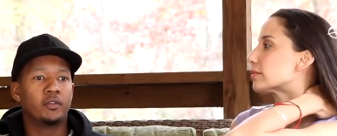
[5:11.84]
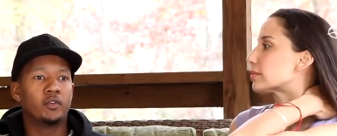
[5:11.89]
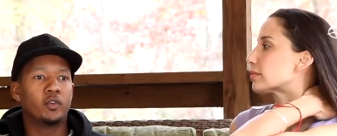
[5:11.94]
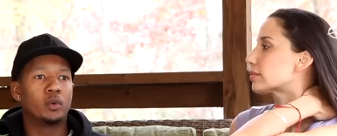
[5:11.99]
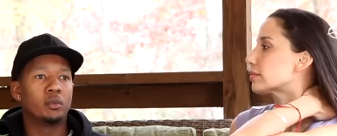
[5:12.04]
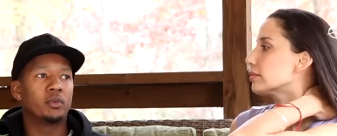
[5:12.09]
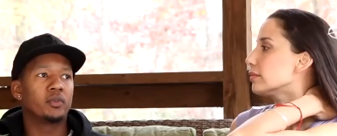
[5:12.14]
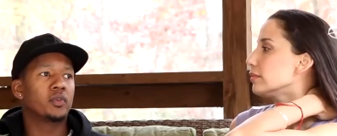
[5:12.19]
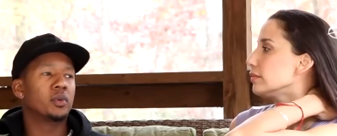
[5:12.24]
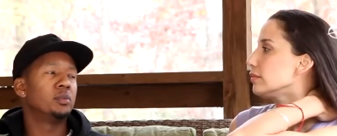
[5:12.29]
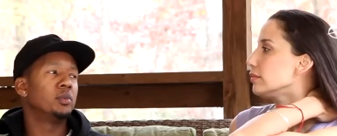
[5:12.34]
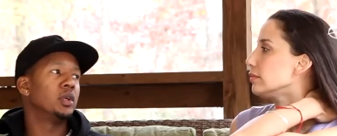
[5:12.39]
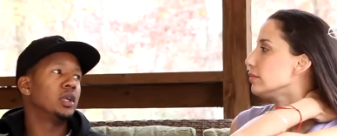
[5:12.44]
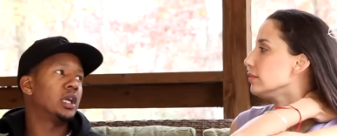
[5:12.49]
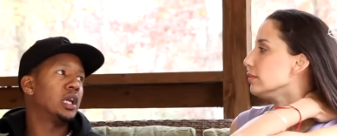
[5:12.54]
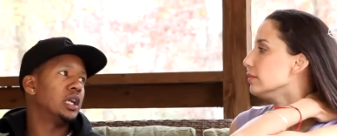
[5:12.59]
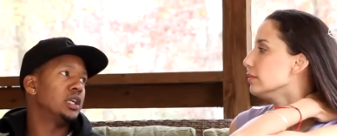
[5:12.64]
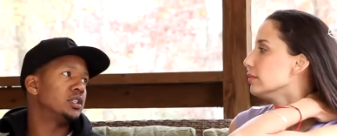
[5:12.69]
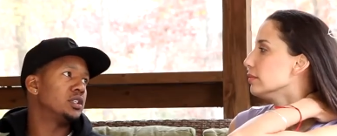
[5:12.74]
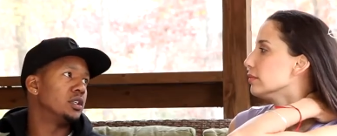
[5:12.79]
Speaker 1: form of
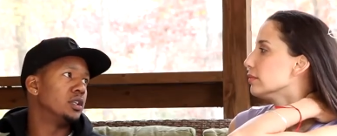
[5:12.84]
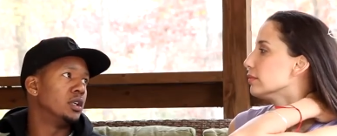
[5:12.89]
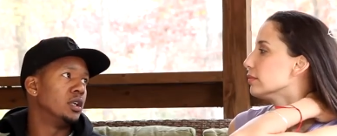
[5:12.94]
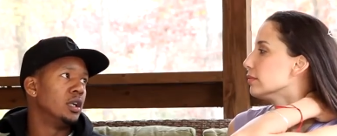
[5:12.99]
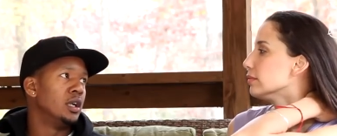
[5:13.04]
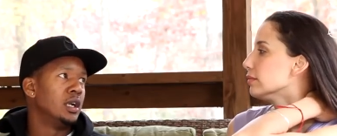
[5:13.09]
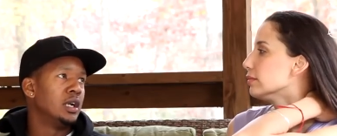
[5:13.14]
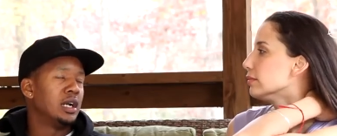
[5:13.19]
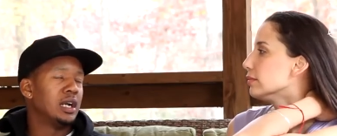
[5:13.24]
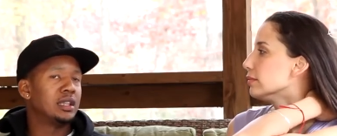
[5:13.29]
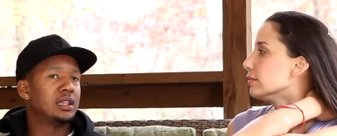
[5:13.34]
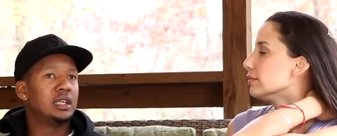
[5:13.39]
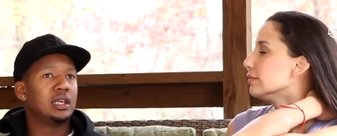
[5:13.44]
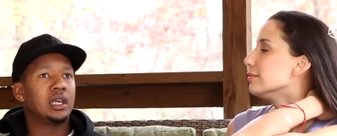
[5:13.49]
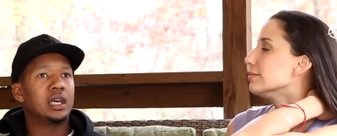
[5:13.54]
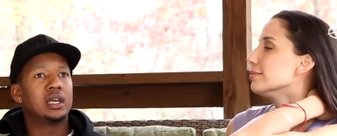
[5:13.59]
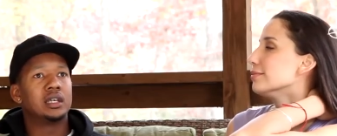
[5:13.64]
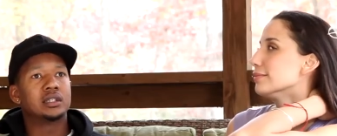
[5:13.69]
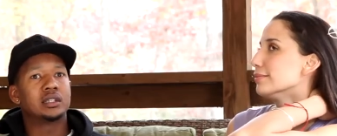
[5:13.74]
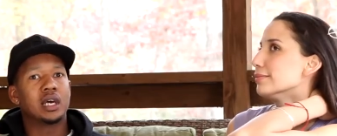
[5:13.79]
communication. I
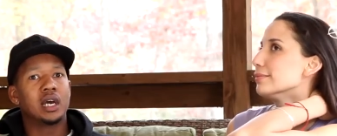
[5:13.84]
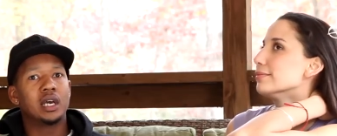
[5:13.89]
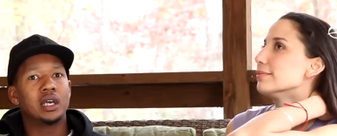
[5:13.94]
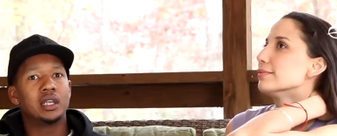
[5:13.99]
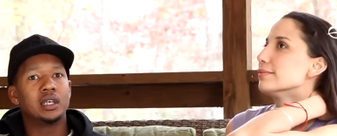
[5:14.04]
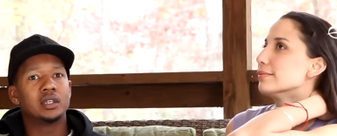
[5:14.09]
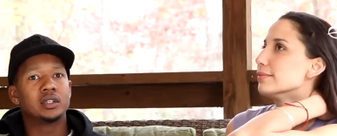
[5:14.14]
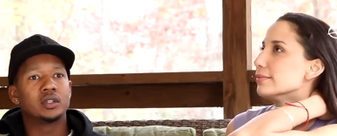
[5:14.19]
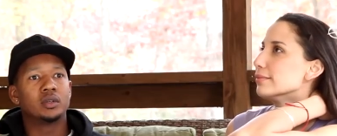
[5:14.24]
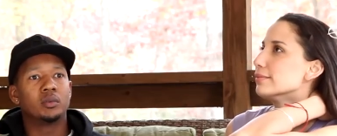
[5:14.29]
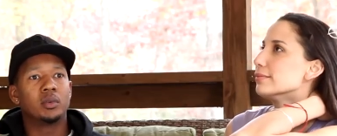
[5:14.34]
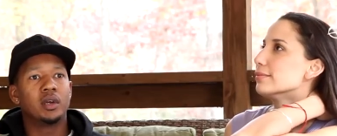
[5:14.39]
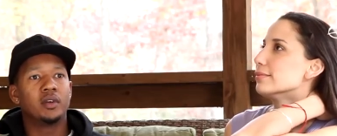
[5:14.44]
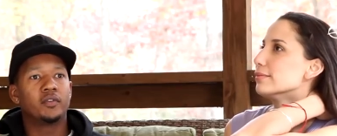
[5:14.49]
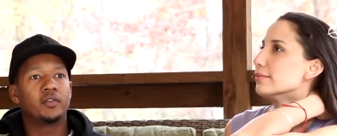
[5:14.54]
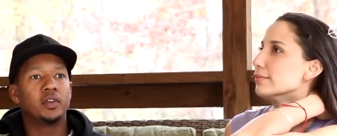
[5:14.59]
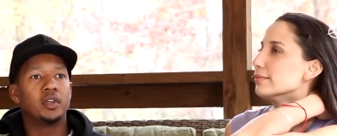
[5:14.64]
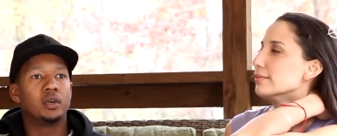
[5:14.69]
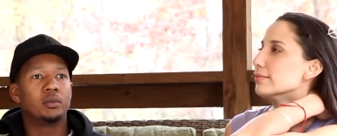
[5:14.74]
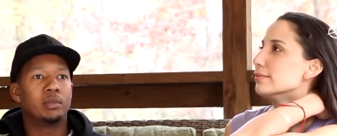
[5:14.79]
think mm-hmm. anxiety is a
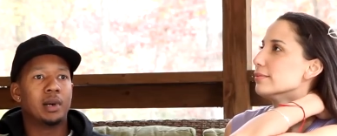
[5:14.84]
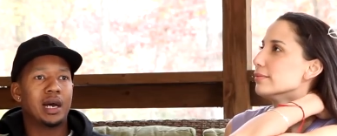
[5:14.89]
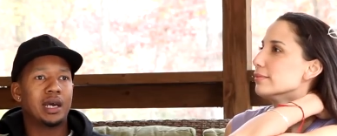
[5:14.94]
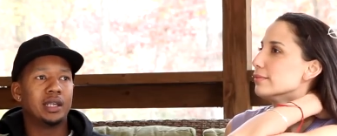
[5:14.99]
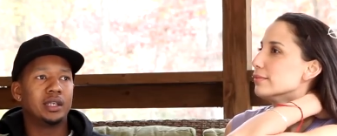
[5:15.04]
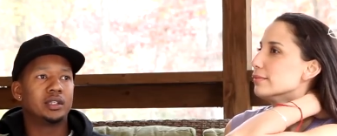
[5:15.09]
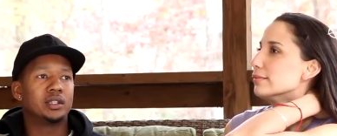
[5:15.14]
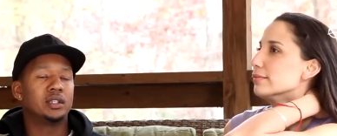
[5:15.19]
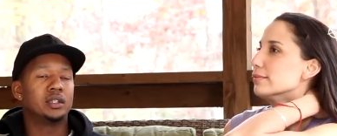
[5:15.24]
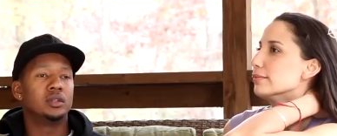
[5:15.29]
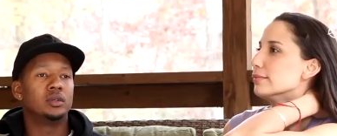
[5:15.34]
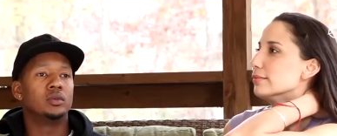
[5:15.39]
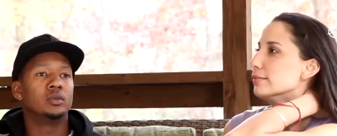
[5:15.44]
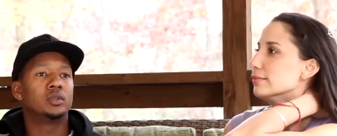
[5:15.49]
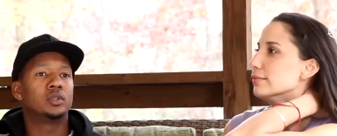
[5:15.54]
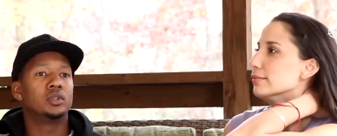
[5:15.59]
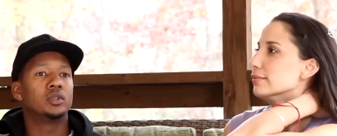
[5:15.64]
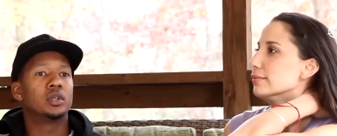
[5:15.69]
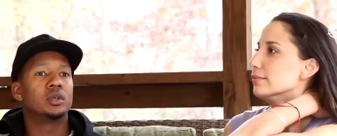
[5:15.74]
way for your body to to